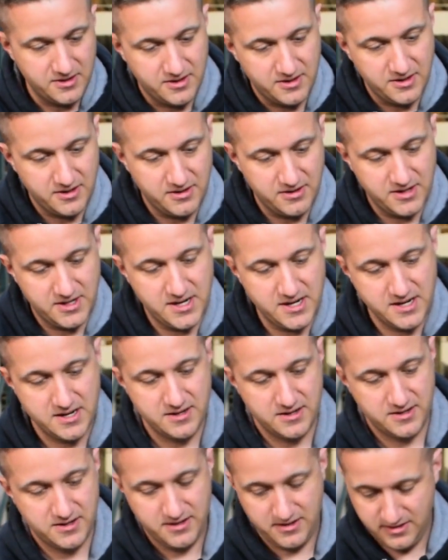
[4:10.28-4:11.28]
All right,
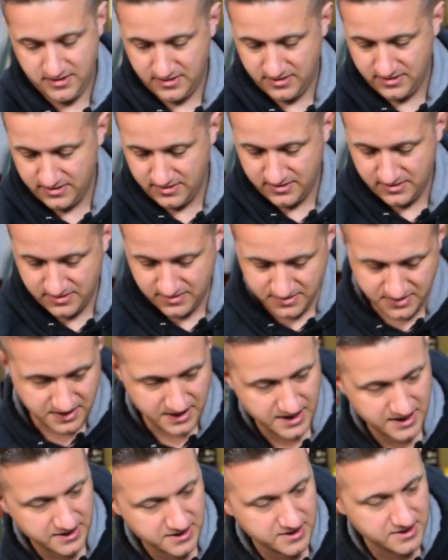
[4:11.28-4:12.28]

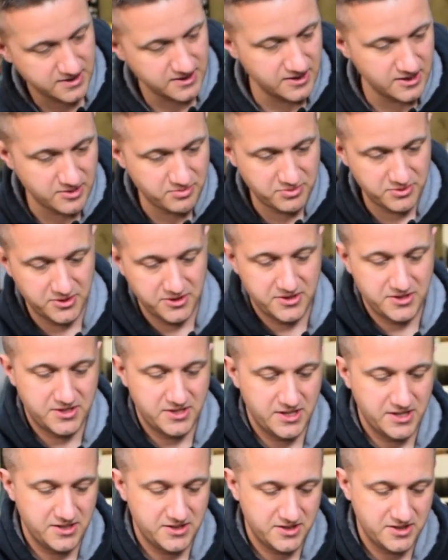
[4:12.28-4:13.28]
next up looks
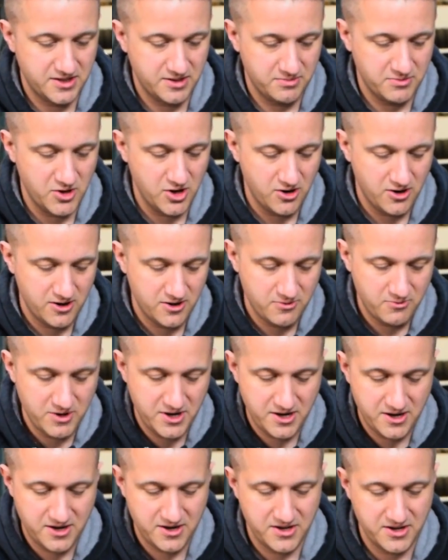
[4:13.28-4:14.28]
like some
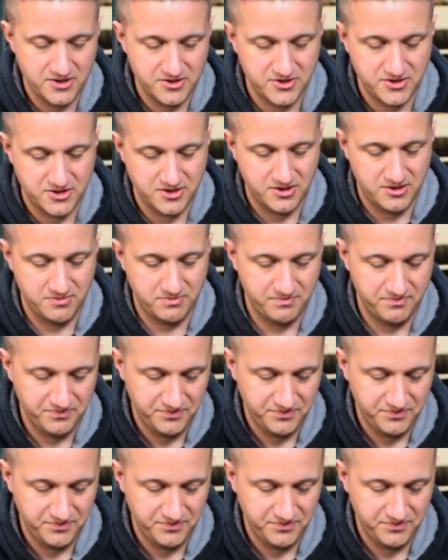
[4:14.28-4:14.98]
hardware and some